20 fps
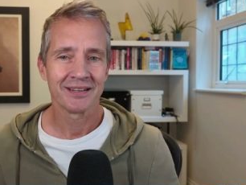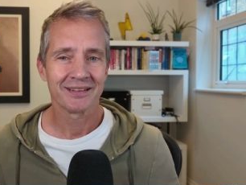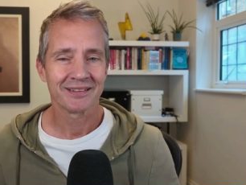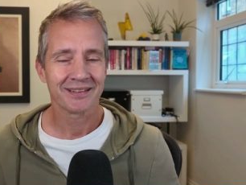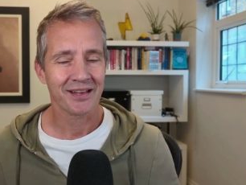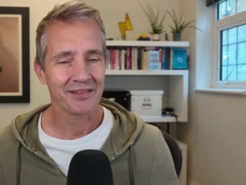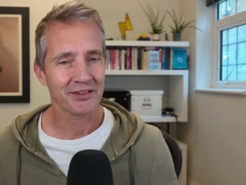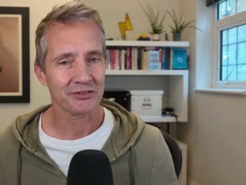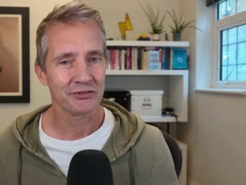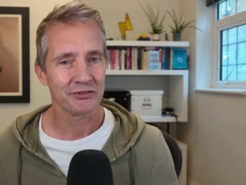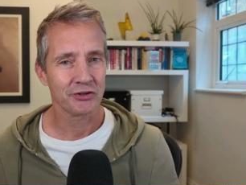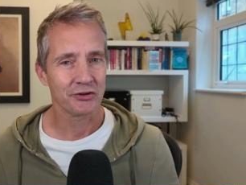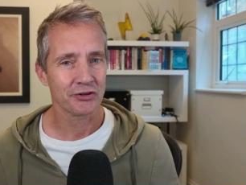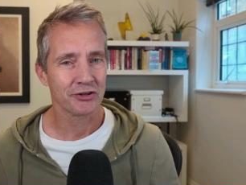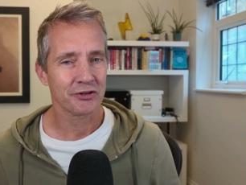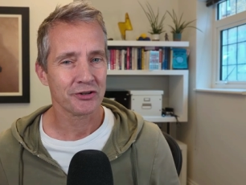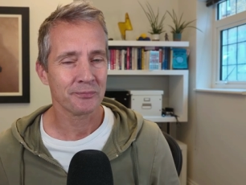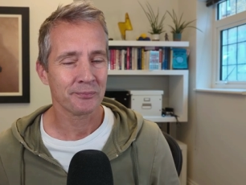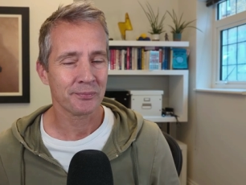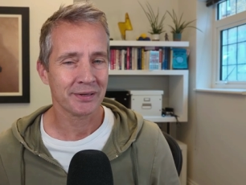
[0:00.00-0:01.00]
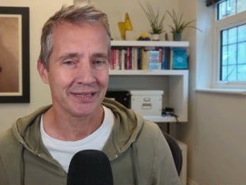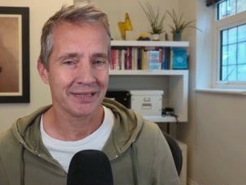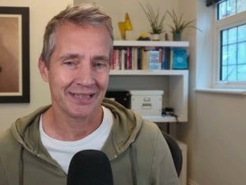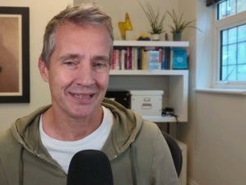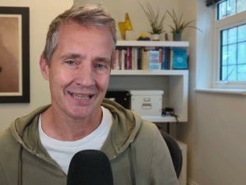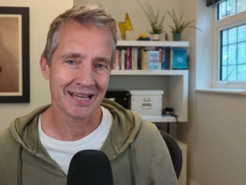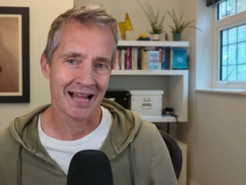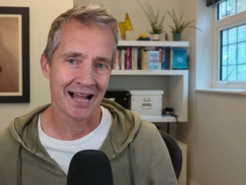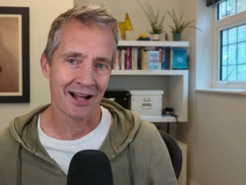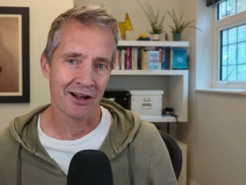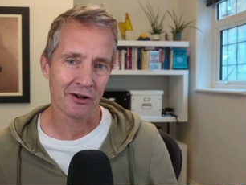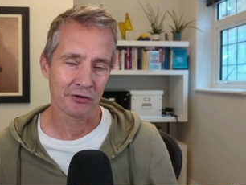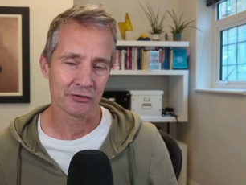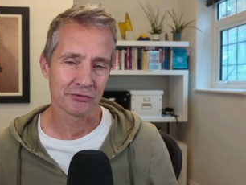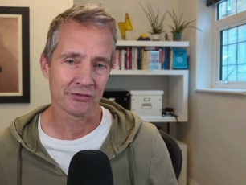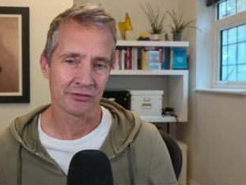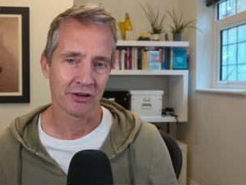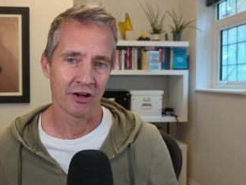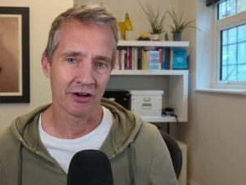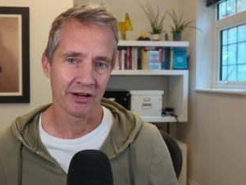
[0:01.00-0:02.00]
Now, that's not completely out
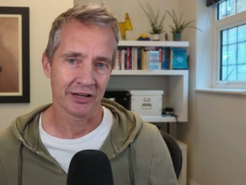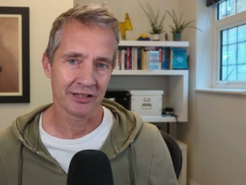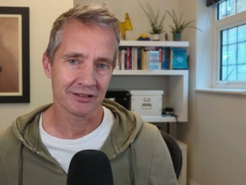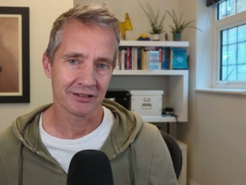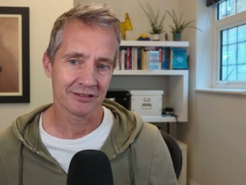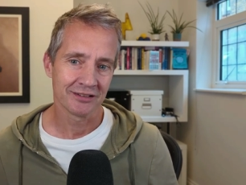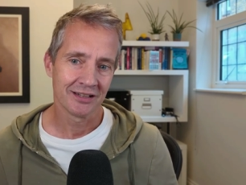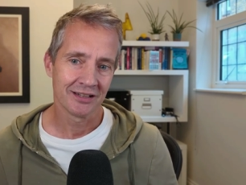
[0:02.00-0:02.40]
of line